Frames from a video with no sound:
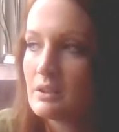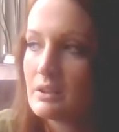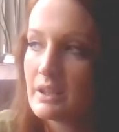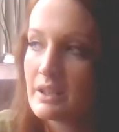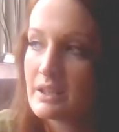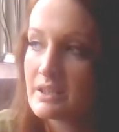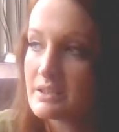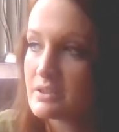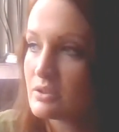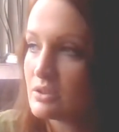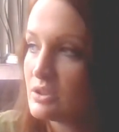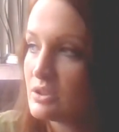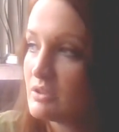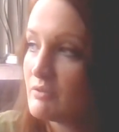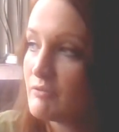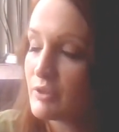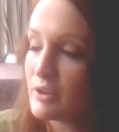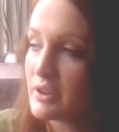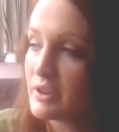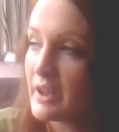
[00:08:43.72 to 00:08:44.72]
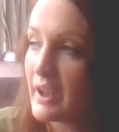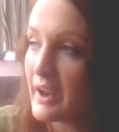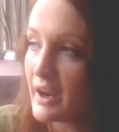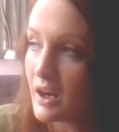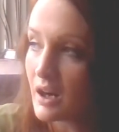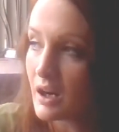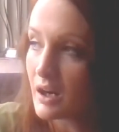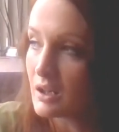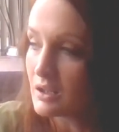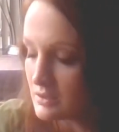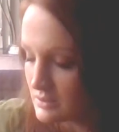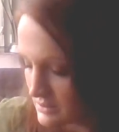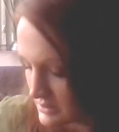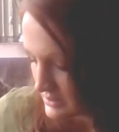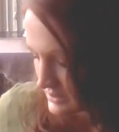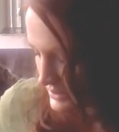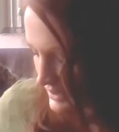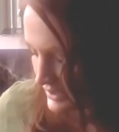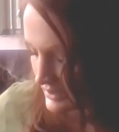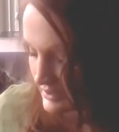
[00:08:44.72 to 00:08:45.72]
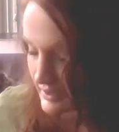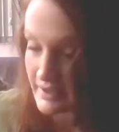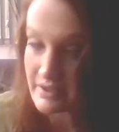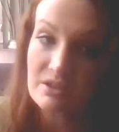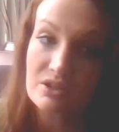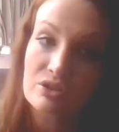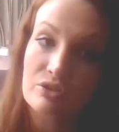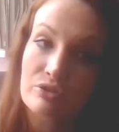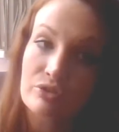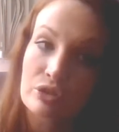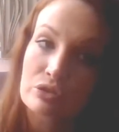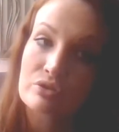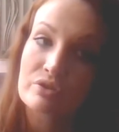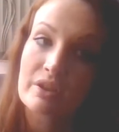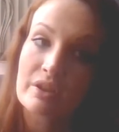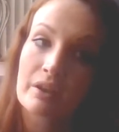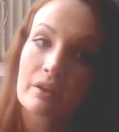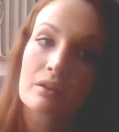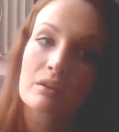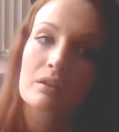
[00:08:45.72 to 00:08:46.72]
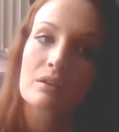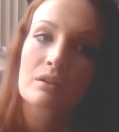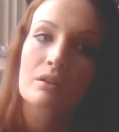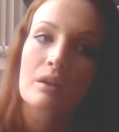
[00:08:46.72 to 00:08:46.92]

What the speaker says: it's good for the air. I like to diffuse it.